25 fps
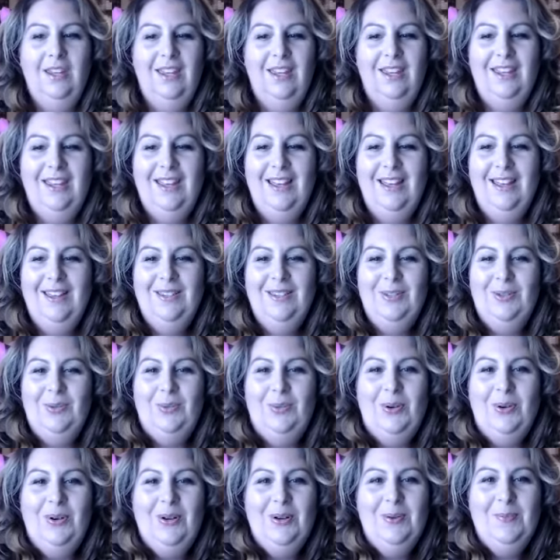Hey guys,
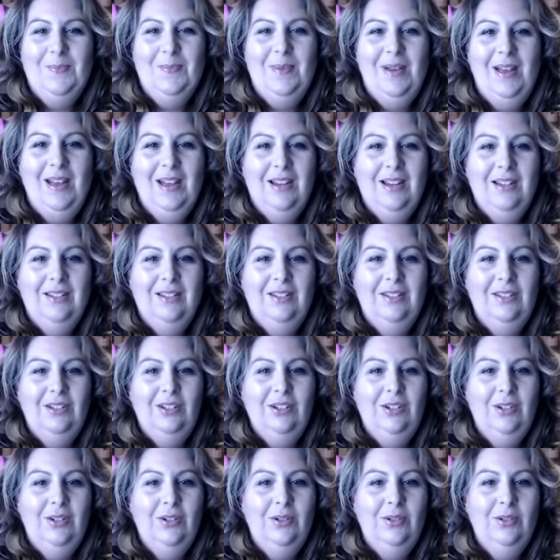welcome back
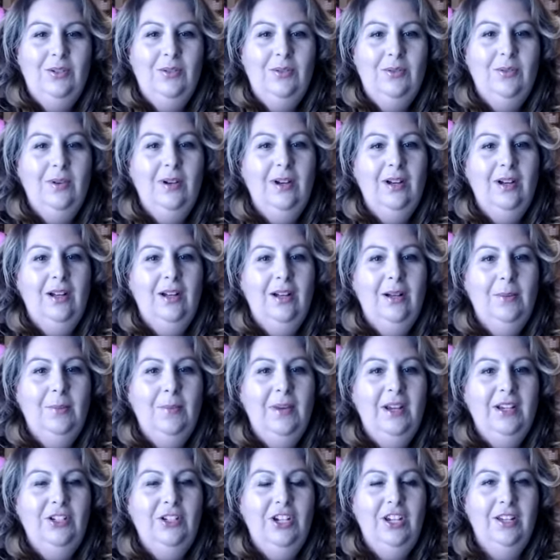to uh,
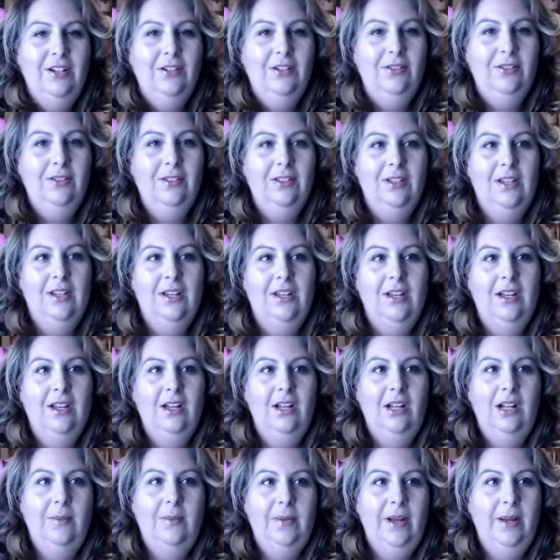my channel.
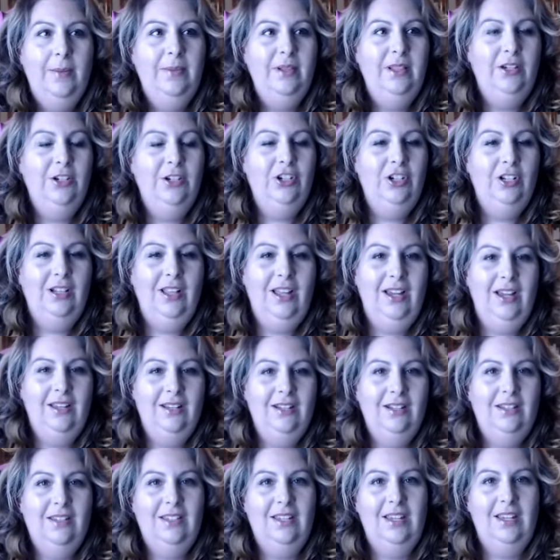Um, I'm Alysia
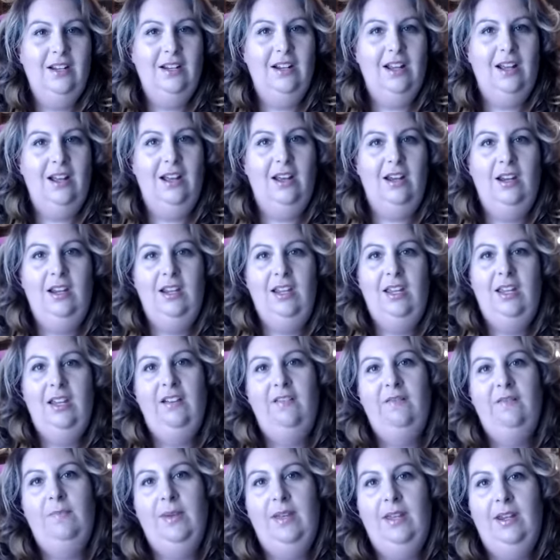Lyons and I
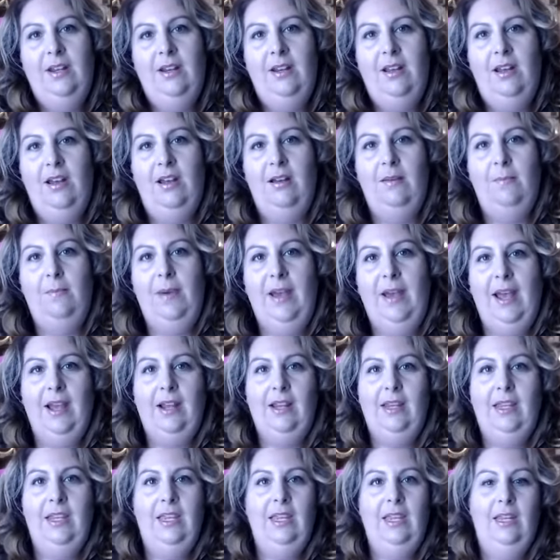have been
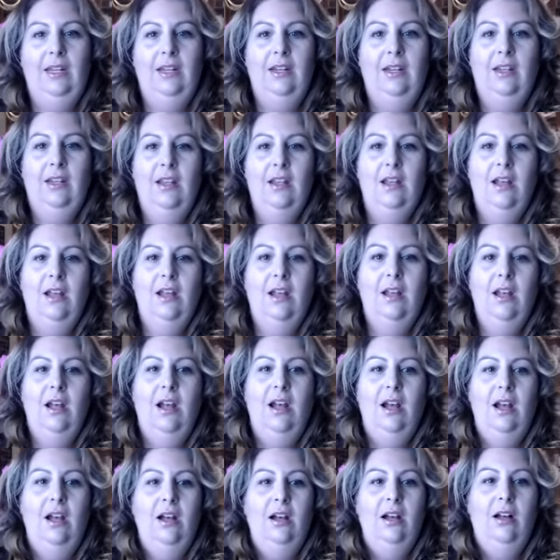unpacking
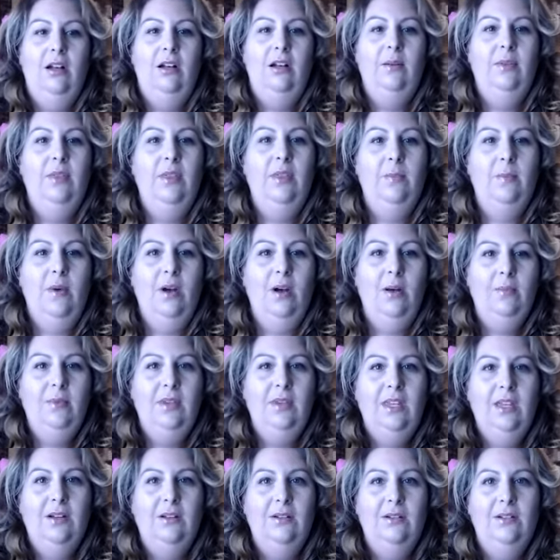uh, the
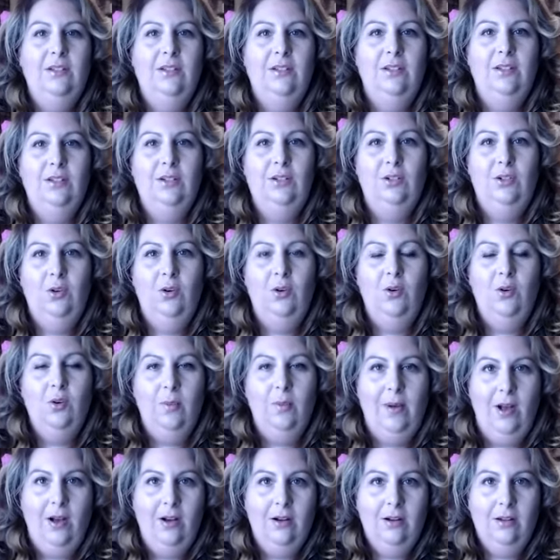Mom Guilt
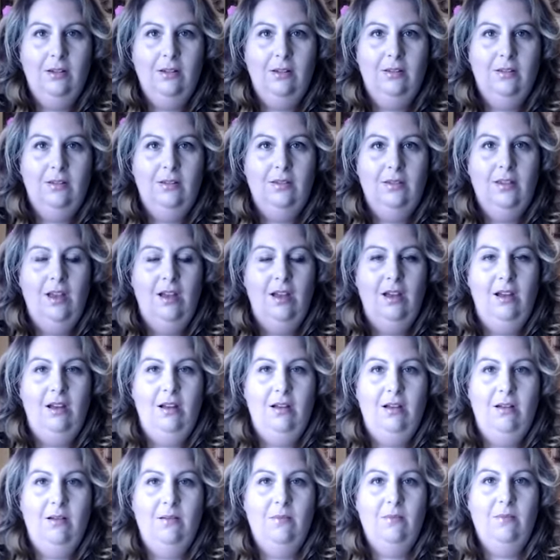Toolbox,
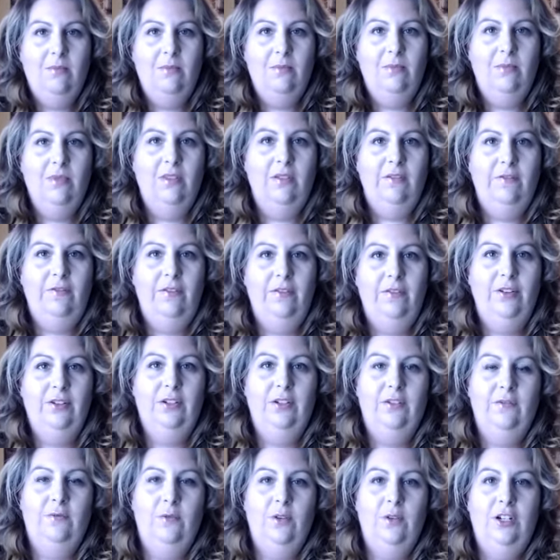um, the
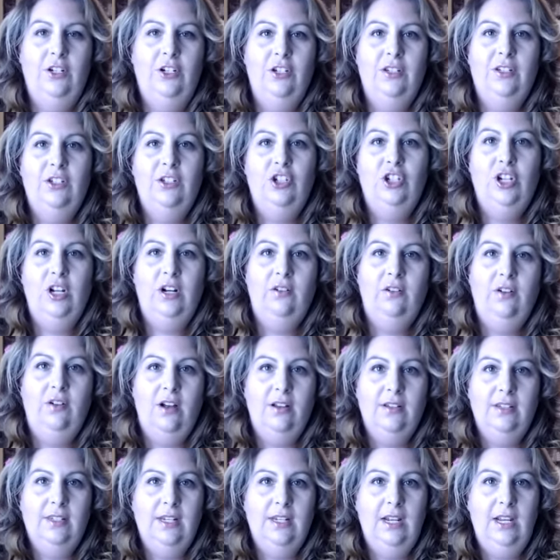first of which is
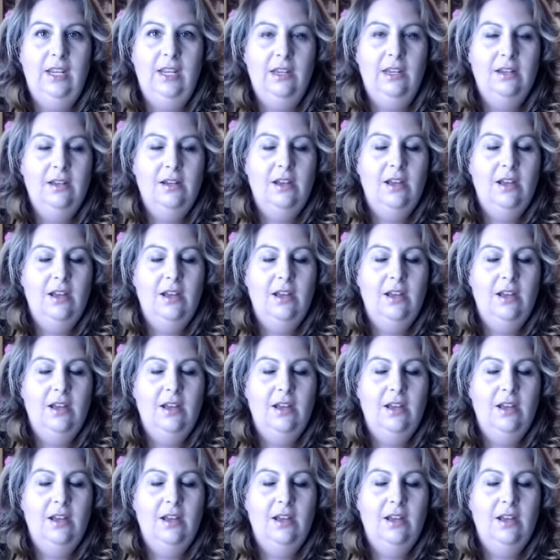generosity,